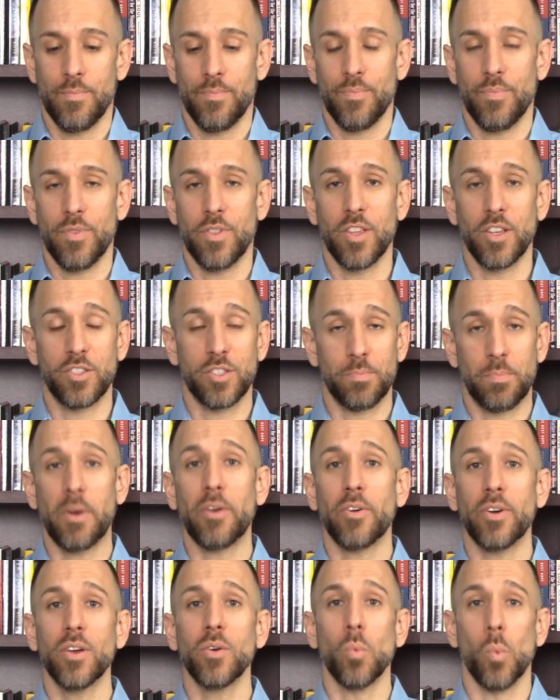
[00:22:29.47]
The
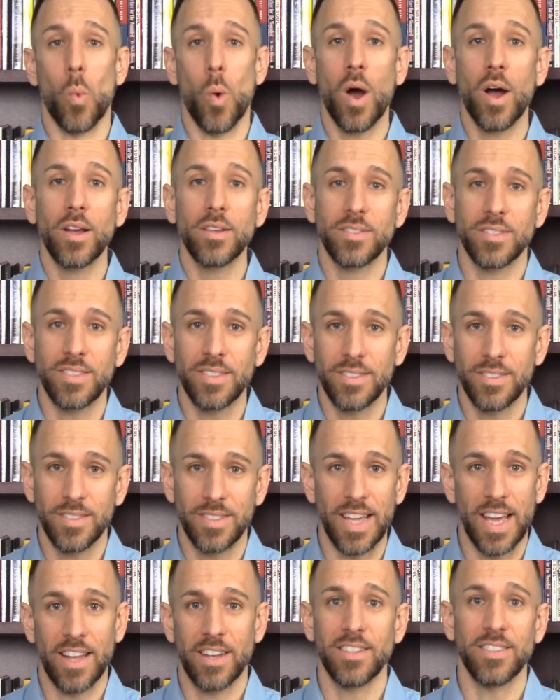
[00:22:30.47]
spirit was
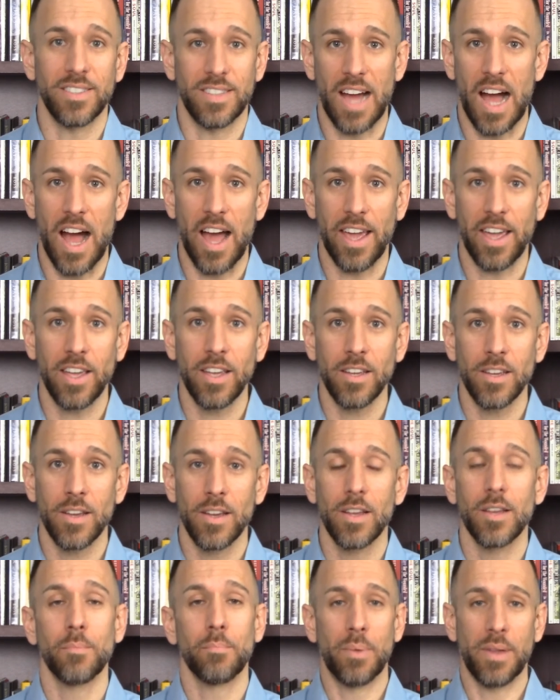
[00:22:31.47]
dead and dying,
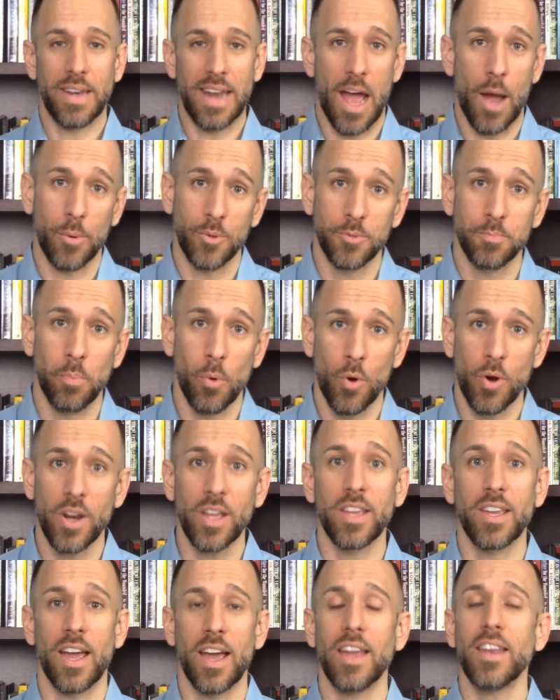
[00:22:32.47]
but now it's born
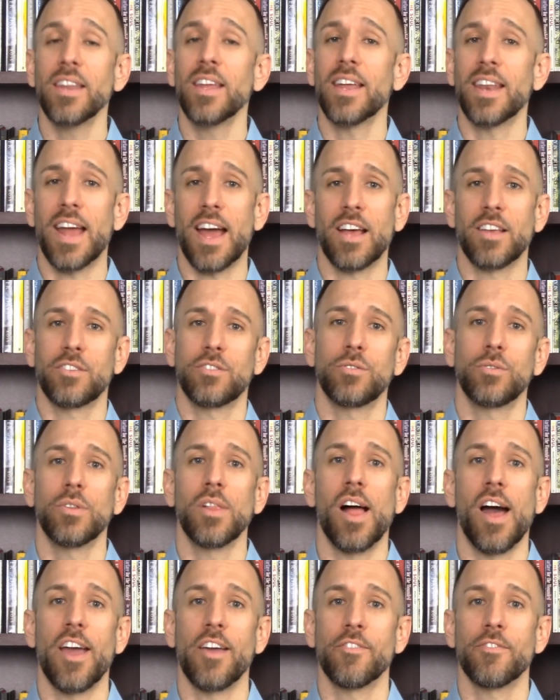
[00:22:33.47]
again and has new
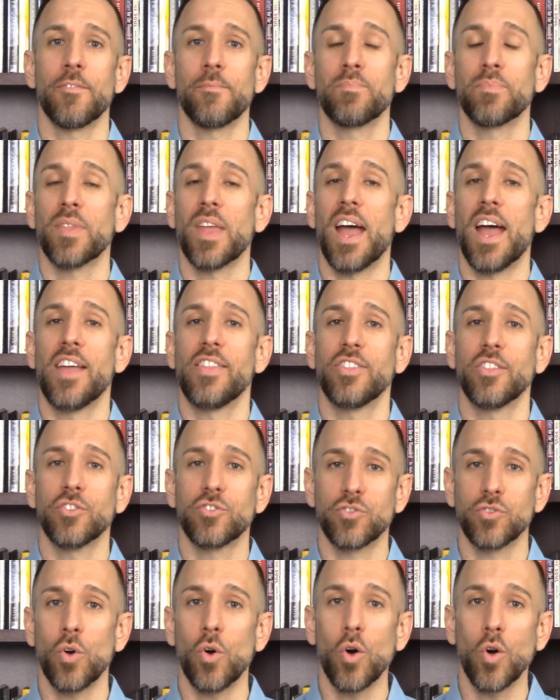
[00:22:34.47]
life. And the
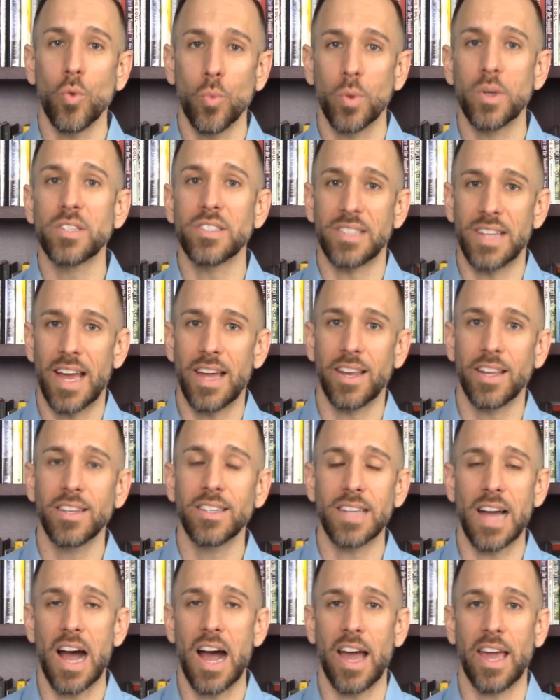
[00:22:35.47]
soul was dead and
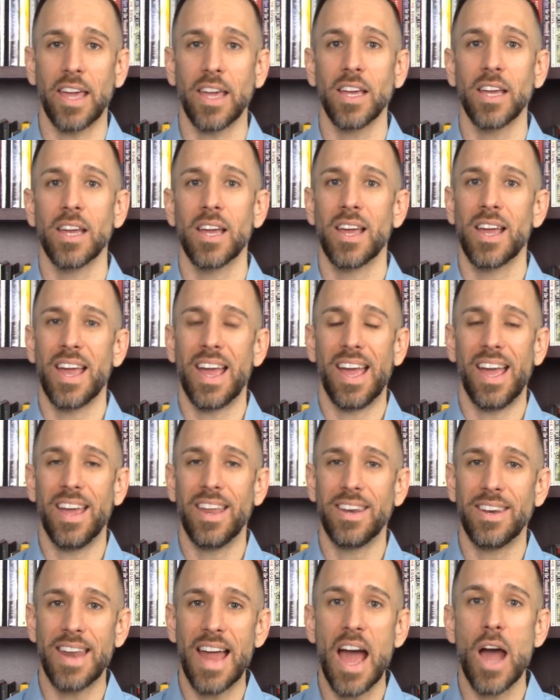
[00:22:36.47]
dying,
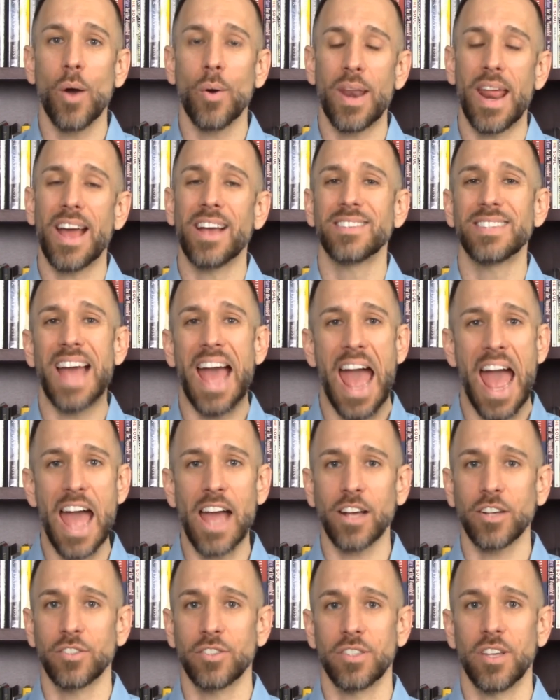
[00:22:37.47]
and now it has
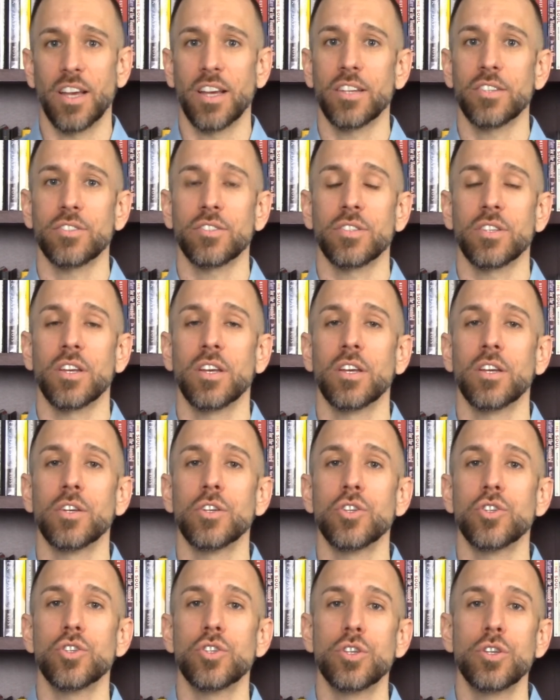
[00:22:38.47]
access
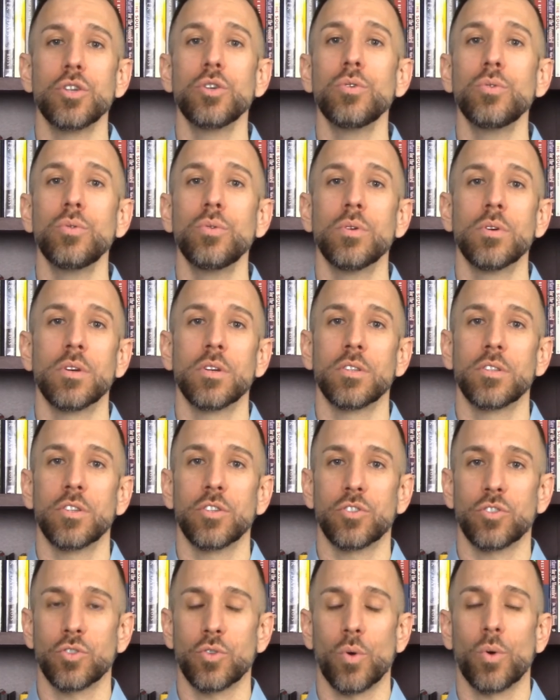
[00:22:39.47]
to the
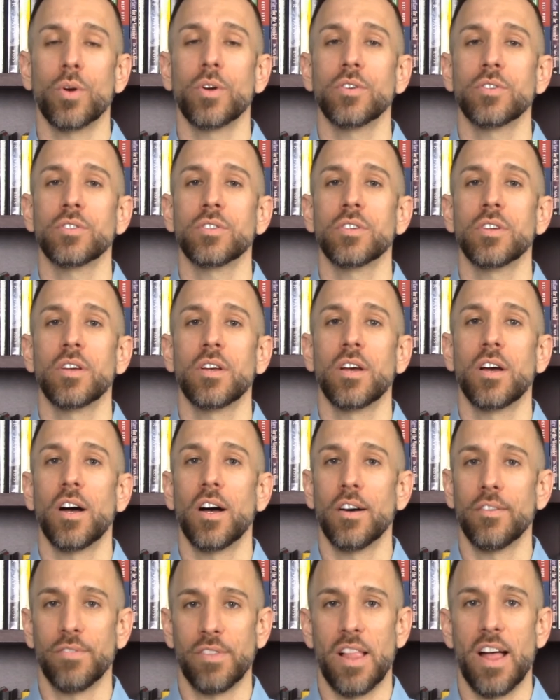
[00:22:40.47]
source
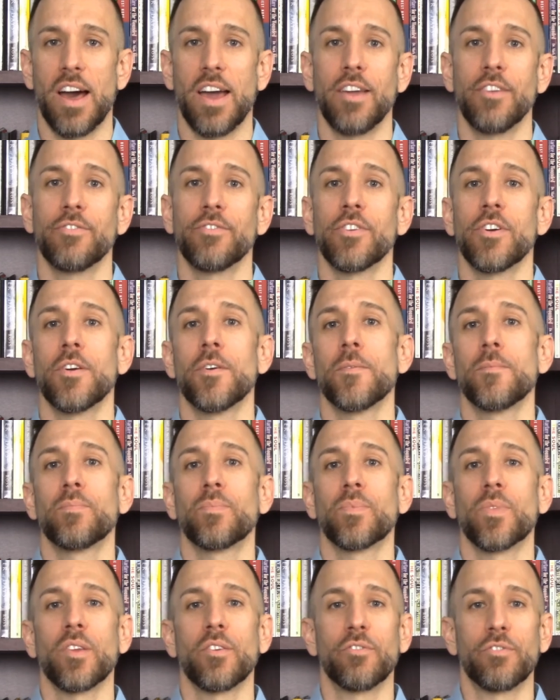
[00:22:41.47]
of life
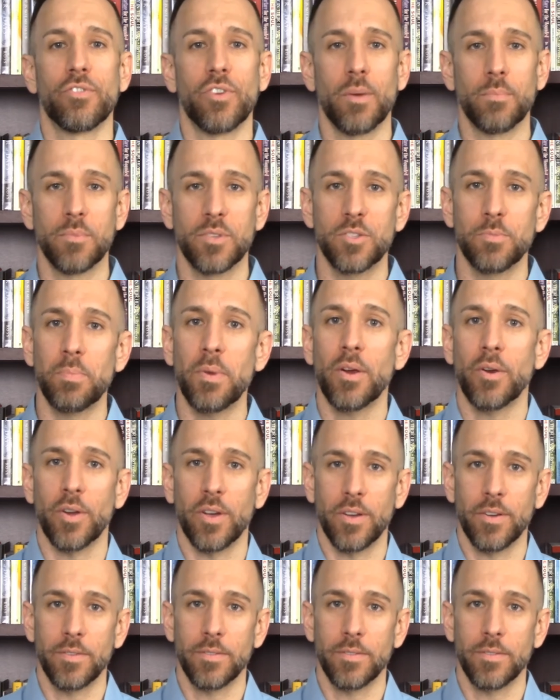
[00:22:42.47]
from the spirit.